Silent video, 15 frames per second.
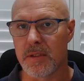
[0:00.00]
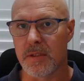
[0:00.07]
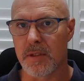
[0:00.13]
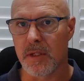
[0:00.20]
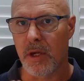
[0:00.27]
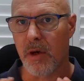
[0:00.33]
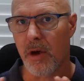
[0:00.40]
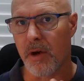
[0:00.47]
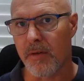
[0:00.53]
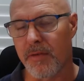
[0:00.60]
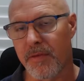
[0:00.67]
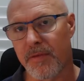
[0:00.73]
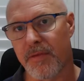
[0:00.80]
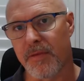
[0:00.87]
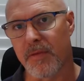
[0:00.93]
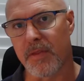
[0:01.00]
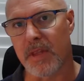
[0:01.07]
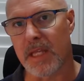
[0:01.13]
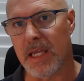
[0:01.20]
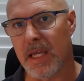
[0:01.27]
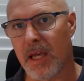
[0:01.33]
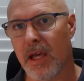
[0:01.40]
go off
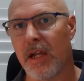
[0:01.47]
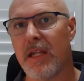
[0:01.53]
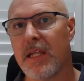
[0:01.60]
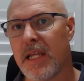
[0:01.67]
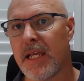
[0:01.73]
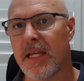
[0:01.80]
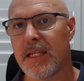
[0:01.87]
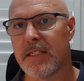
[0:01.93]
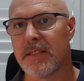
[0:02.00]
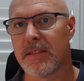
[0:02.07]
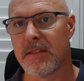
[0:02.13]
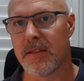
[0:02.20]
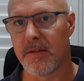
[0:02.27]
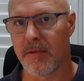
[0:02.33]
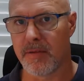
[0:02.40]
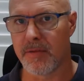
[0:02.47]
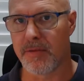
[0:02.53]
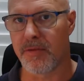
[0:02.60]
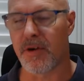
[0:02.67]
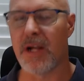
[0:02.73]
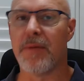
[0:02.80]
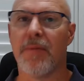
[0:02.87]
the early years
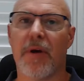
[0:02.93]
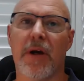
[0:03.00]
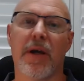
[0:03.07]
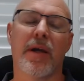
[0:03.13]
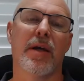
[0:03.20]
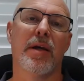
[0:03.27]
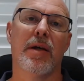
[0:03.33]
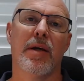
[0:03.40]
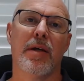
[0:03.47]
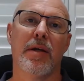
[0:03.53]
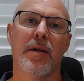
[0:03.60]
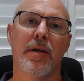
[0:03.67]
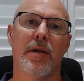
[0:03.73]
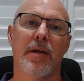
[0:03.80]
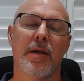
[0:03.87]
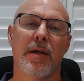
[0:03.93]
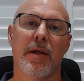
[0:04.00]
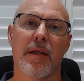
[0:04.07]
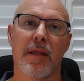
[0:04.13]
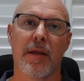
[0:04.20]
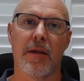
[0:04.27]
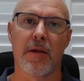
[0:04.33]
framework
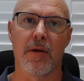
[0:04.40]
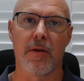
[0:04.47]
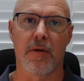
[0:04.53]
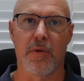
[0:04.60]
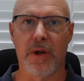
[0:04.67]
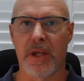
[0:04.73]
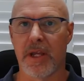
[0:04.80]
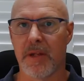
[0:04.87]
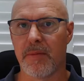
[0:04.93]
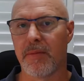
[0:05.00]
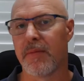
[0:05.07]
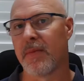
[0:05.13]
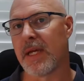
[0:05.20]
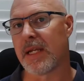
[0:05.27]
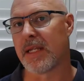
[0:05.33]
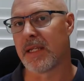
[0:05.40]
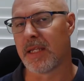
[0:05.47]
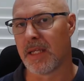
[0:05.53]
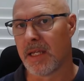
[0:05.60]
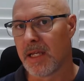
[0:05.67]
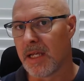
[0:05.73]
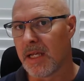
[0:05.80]
curriculum that
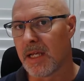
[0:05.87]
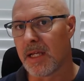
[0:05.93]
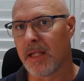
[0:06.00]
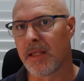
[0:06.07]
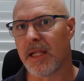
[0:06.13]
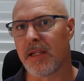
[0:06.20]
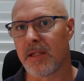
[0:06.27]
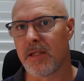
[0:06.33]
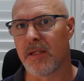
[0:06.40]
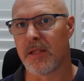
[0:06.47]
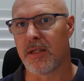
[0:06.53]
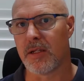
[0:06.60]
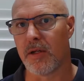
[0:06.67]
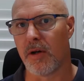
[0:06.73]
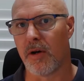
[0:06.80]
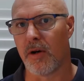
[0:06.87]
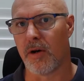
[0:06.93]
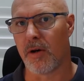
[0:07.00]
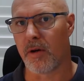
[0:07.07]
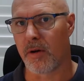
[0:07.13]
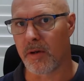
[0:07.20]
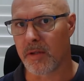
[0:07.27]

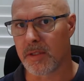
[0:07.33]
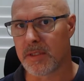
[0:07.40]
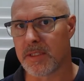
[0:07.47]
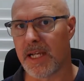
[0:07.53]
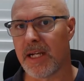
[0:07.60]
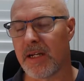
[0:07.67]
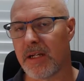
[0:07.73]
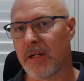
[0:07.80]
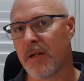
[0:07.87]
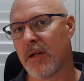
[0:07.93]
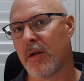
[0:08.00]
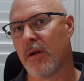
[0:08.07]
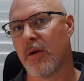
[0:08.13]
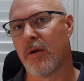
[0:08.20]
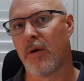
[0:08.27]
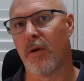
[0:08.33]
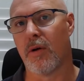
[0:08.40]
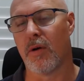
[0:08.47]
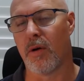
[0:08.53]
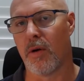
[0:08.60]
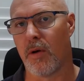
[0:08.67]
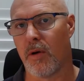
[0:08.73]
your state
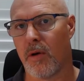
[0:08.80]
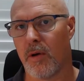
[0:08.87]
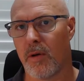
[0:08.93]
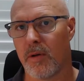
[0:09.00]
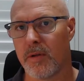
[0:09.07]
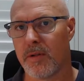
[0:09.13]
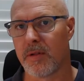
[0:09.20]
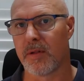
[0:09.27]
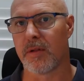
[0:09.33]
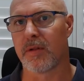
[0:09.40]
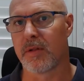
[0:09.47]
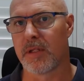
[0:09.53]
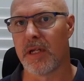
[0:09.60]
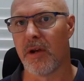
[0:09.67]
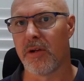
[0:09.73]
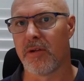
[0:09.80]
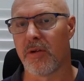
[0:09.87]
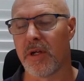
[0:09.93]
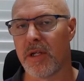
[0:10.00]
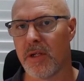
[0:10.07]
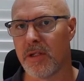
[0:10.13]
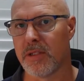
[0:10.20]
or territory
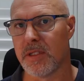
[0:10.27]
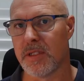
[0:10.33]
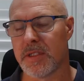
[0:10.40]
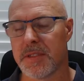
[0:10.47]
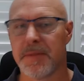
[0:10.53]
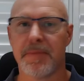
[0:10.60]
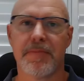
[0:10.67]
uses.